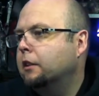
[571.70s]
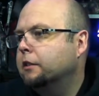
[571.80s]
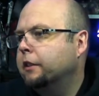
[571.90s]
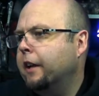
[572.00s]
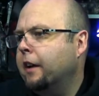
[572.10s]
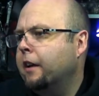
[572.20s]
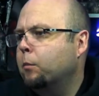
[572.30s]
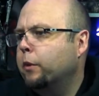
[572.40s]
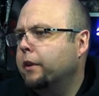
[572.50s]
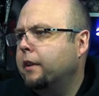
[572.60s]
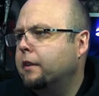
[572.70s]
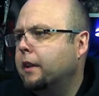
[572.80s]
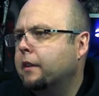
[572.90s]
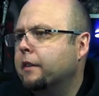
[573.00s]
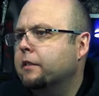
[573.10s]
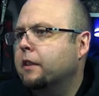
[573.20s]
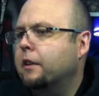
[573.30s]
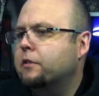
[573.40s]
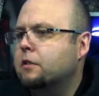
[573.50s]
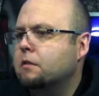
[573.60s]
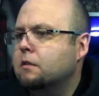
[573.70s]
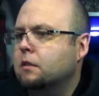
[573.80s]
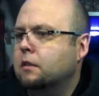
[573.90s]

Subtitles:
So yeah, I am really digging the statue.